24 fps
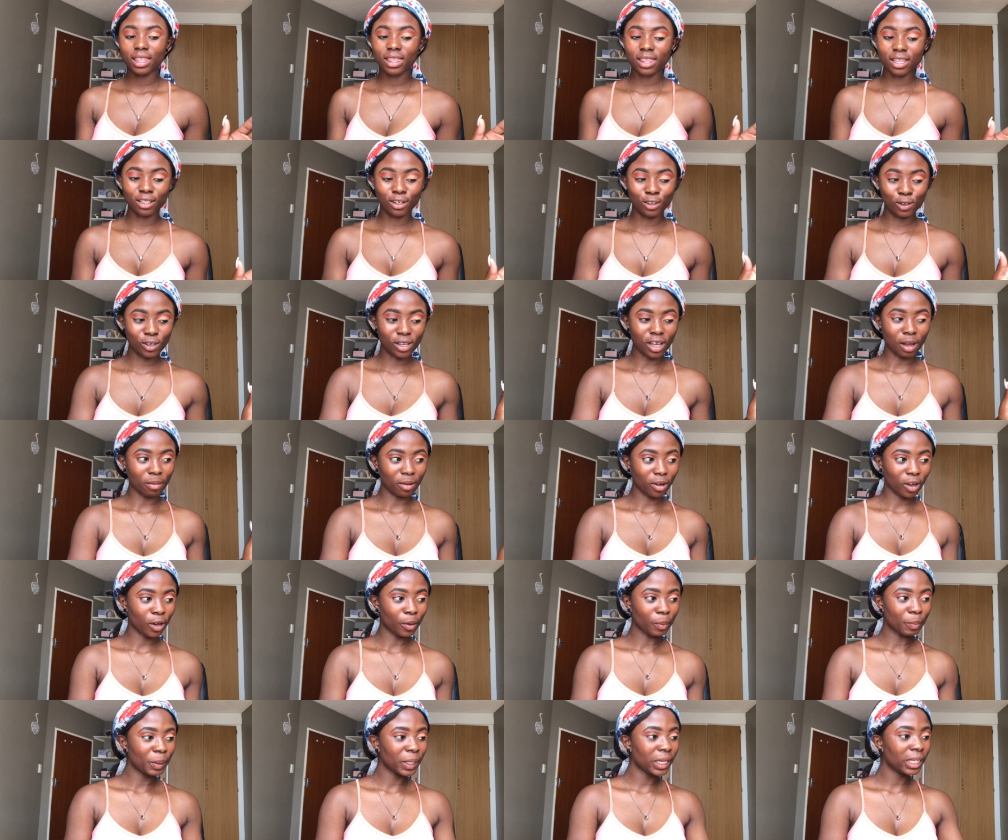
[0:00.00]
in the look I'm
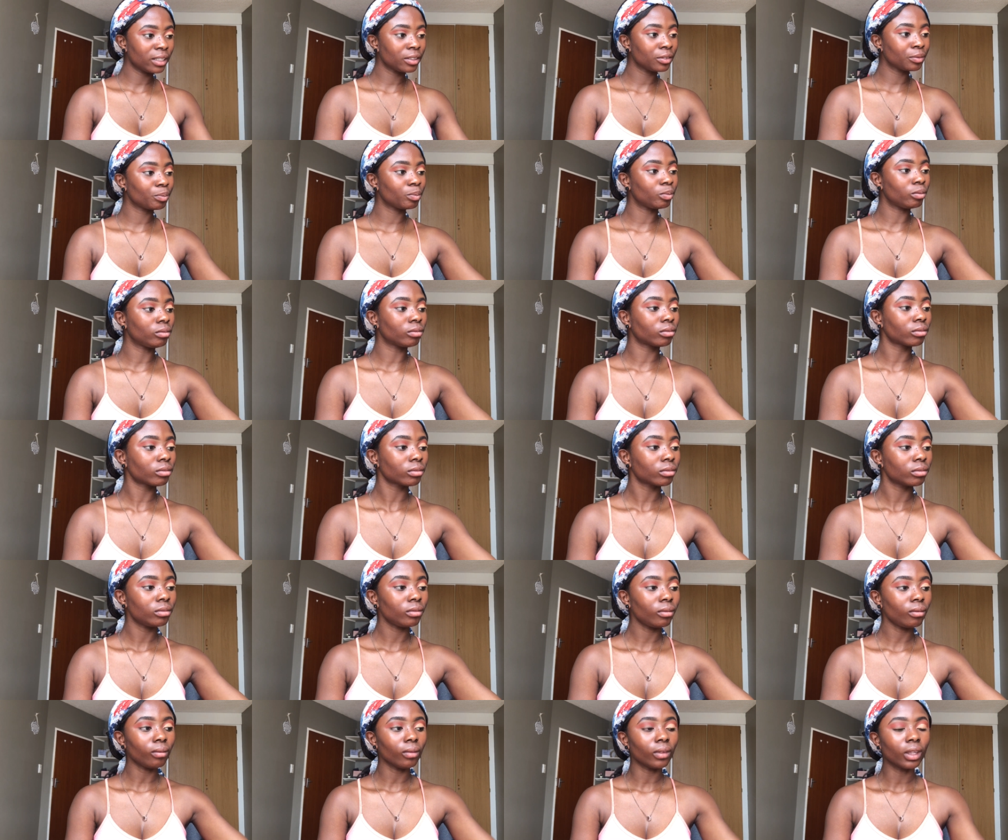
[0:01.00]
copying,
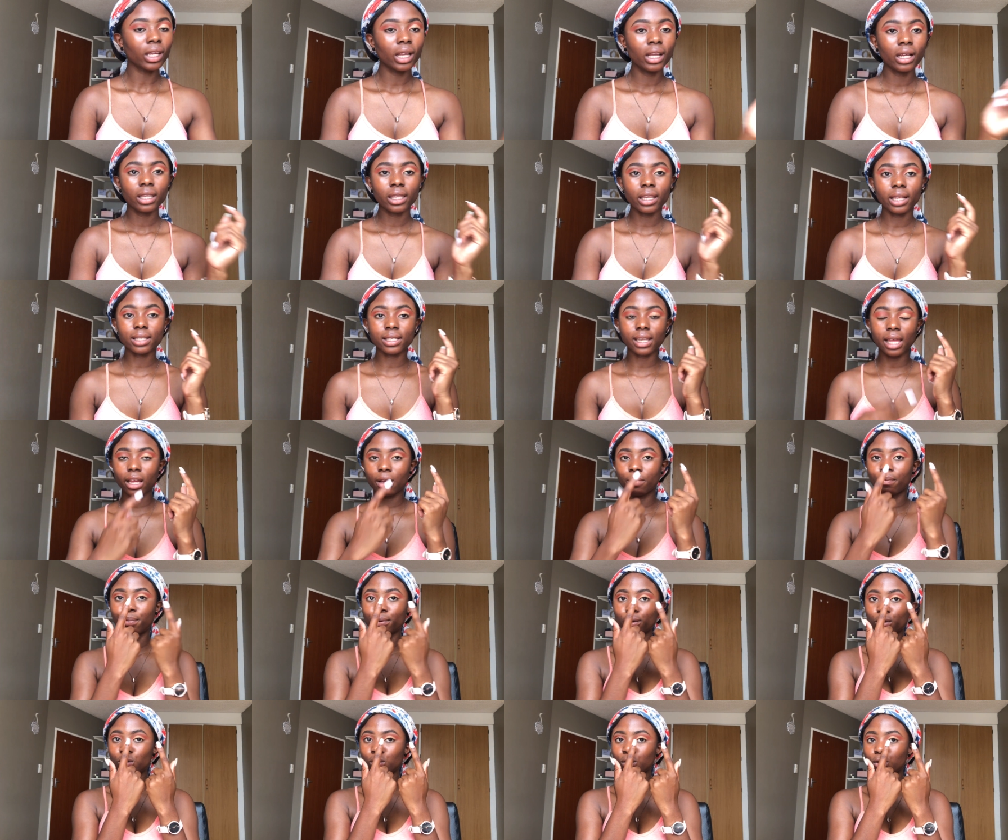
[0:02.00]
there's
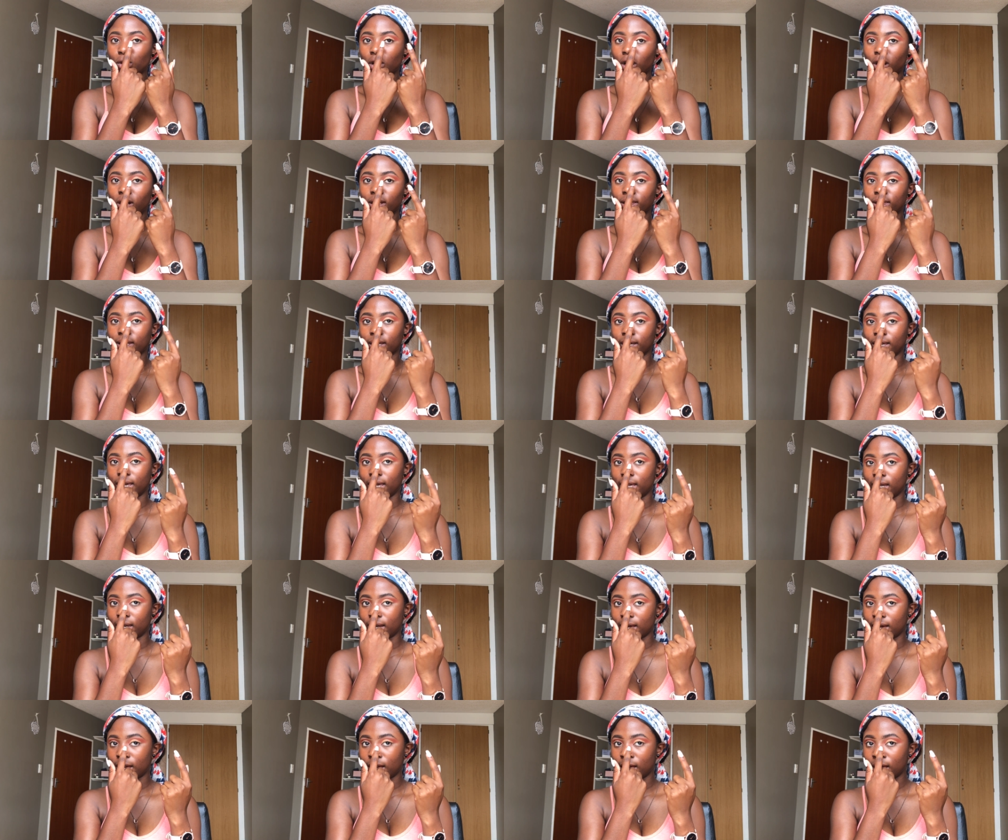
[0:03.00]
like blue on the
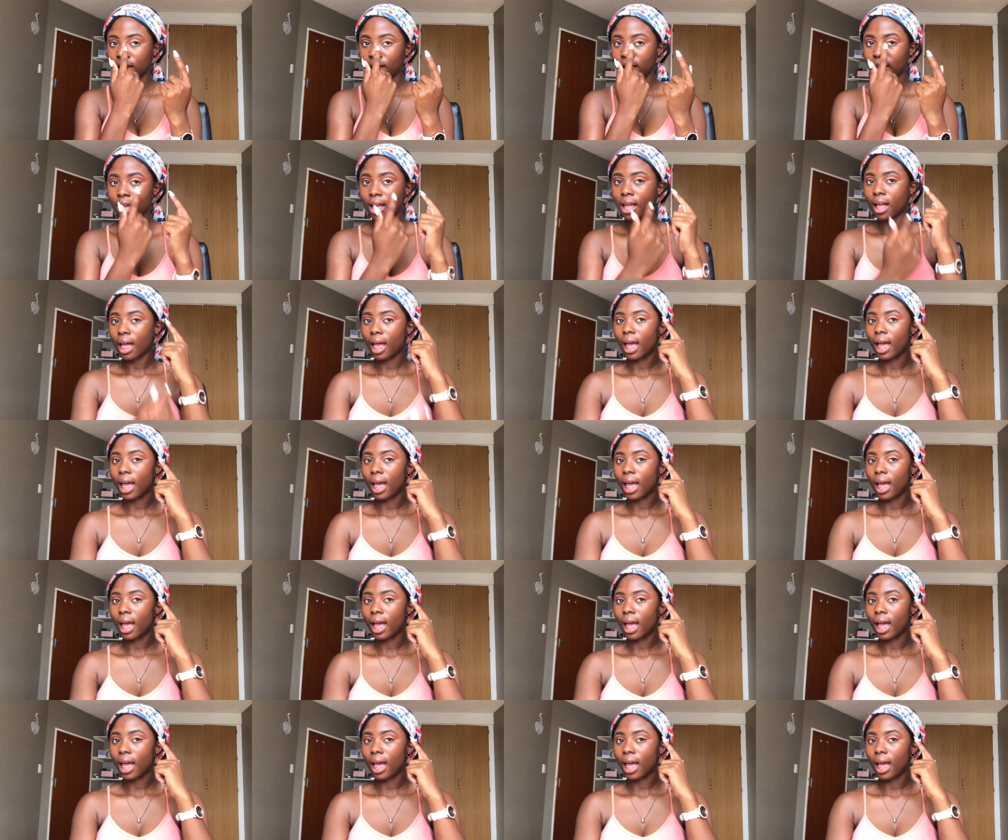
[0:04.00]
inner